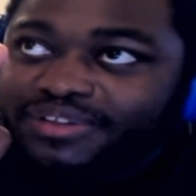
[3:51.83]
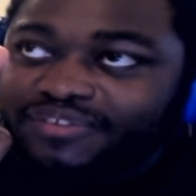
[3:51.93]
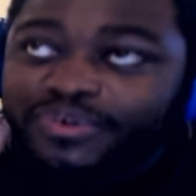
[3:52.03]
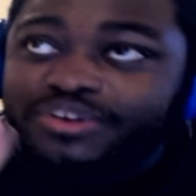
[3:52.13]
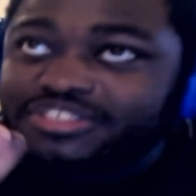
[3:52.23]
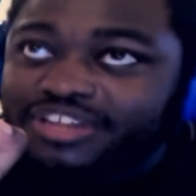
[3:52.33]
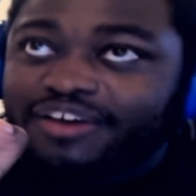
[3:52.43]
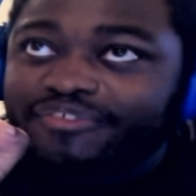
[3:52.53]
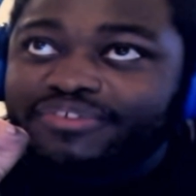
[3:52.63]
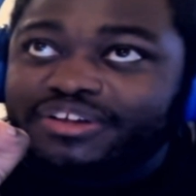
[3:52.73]
First
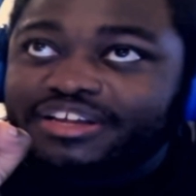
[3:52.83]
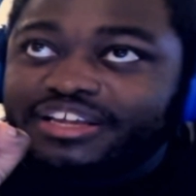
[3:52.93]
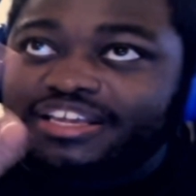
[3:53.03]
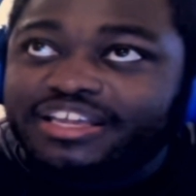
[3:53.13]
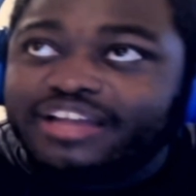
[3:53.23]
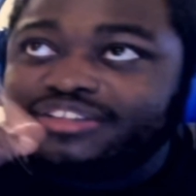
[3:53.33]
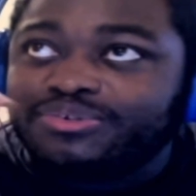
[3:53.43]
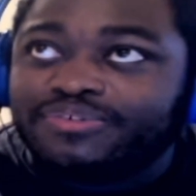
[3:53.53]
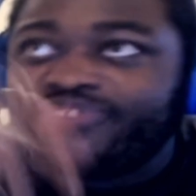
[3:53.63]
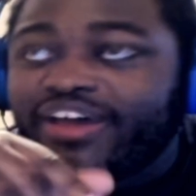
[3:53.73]
off, he got into
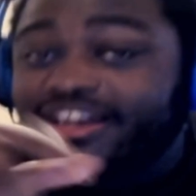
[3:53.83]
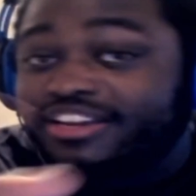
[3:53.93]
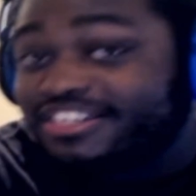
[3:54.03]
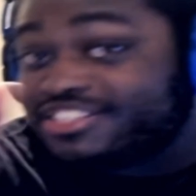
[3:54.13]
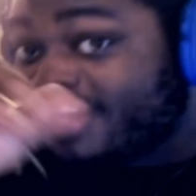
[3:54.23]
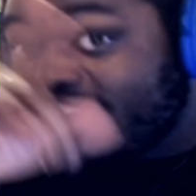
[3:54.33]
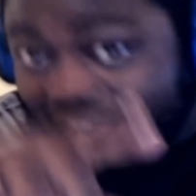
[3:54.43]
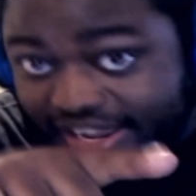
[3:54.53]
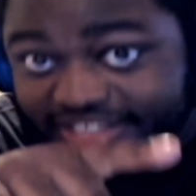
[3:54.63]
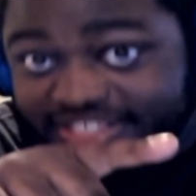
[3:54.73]
a fight in his
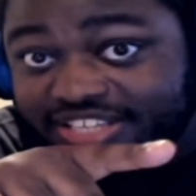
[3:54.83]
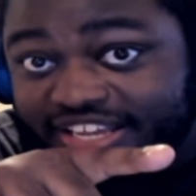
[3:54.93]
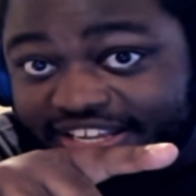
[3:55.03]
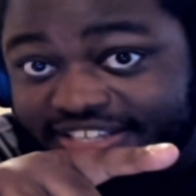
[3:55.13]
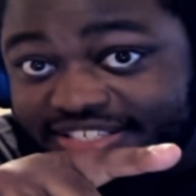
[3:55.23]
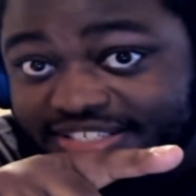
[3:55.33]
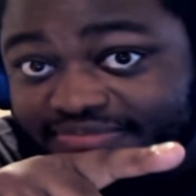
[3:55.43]
college days,